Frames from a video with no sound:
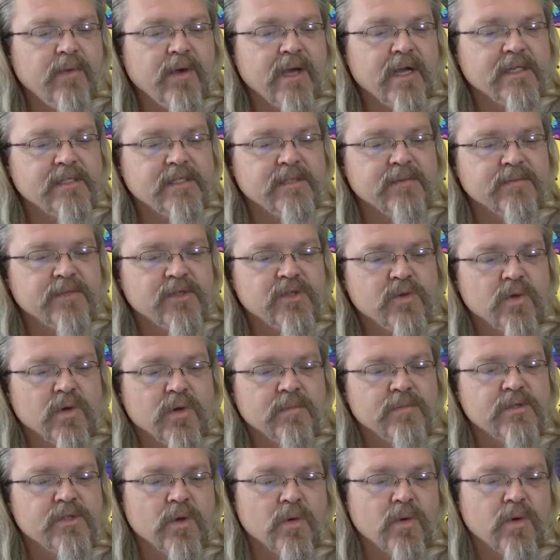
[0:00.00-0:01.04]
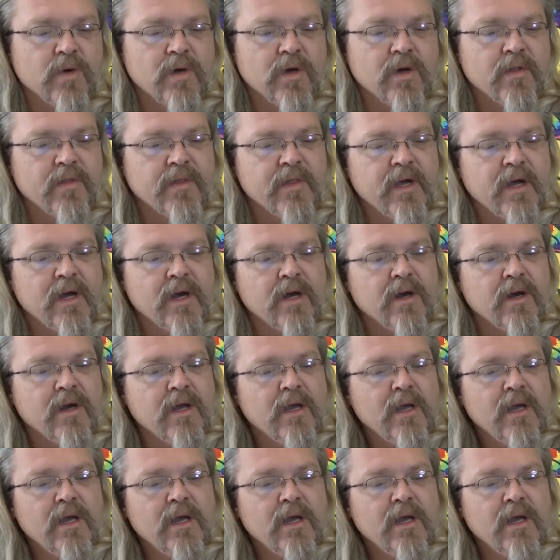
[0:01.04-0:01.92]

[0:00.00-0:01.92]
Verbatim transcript: We got some storms going on there.